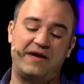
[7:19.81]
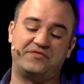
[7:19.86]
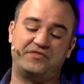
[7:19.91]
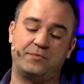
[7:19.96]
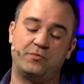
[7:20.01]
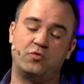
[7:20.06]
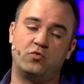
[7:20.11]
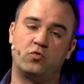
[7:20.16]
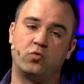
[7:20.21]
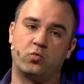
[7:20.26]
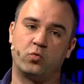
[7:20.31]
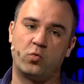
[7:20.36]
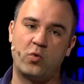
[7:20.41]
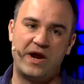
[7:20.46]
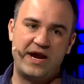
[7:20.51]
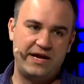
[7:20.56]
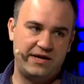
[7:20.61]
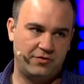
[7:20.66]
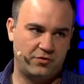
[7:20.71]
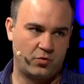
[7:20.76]
have some
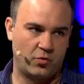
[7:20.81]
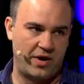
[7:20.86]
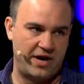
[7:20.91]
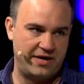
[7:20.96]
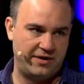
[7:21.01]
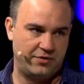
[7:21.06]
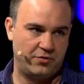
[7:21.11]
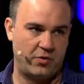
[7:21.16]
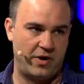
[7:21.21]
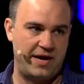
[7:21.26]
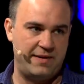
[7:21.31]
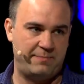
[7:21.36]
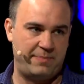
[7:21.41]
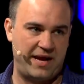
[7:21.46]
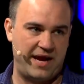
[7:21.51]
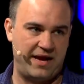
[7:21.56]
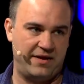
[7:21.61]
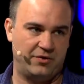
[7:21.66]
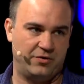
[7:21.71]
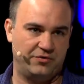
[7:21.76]
great, great, great
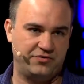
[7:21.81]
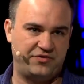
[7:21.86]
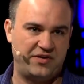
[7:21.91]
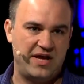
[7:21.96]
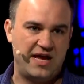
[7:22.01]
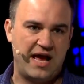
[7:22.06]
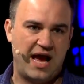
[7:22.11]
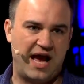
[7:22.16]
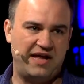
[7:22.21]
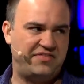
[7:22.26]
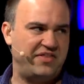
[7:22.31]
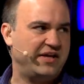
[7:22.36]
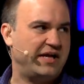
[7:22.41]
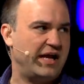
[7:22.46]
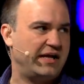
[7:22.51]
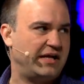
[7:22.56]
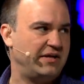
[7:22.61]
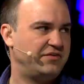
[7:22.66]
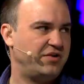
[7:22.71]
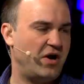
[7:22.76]
panels. Yes. I think
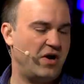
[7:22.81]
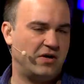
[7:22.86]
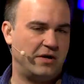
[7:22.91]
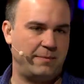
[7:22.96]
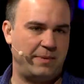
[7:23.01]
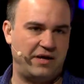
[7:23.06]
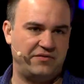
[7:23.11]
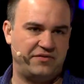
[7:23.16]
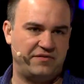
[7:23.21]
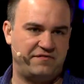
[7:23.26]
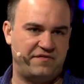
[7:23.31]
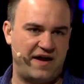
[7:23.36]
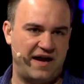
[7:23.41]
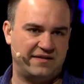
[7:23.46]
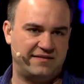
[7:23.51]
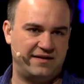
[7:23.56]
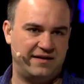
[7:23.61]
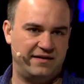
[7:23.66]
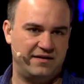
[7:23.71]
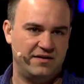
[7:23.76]
I can talk about the
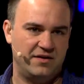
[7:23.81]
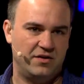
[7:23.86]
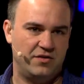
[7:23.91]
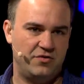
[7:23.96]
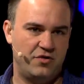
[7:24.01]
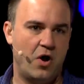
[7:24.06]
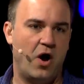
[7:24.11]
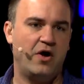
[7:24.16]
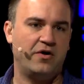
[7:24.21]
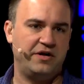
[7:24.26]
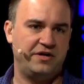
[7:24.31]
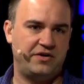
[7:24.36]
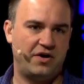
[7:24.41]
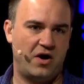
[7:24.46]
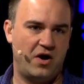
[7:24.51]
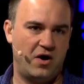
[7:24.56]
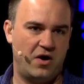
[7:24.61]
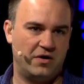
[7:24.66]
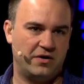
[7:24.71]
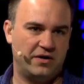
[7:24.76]
fact that Naughty
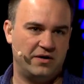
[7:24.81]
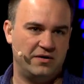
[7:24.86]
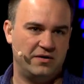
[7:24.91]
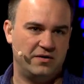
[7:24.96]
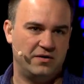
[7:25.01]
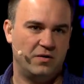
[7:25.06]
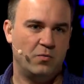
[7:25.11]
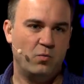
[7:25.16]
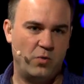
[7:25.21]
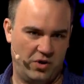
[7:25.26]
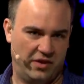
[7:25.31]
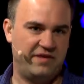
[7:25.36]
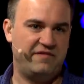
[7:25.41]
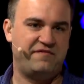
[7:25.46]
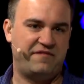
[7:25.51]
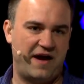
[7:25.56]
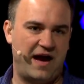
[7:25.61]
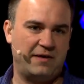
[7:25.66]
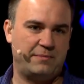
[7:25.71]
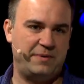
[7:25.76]
Dog will, in
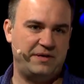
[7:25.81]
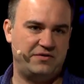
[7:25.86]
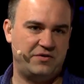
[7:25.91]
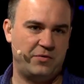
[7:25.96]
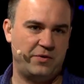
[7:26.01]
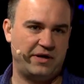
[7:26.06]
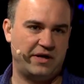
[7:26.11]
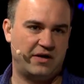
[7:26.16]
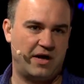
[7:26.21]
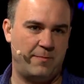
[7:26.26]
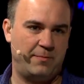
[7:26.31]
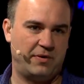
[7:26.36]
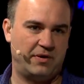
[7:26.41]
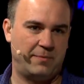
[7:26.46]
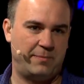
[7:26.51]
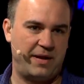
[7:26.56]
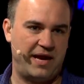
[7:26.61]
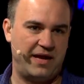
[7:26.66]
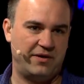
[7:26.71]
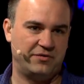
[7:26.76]
fact, be doing a couple
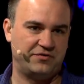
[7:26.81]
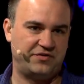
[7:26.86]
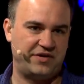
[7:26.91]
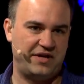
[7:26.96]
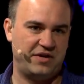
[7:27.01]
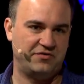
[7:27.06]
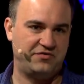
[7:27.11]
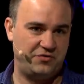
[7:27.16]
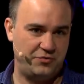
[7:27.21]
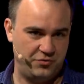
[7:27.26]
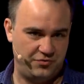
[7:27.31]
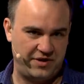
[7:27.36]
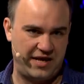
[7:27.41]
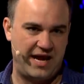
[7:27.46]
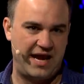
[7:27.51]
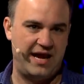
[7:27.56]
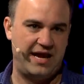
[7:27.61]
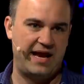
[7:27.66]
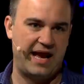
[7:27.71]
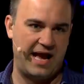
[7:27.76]
of panels here
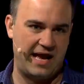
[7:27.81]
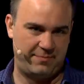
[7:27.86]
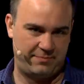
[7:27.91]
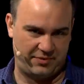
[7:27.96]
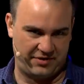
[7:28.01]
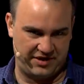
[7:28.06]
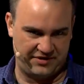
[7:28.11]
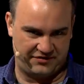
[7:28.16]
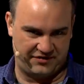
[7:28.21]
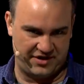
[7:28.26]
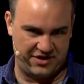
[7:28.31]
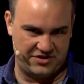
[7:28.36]
today at PlayStation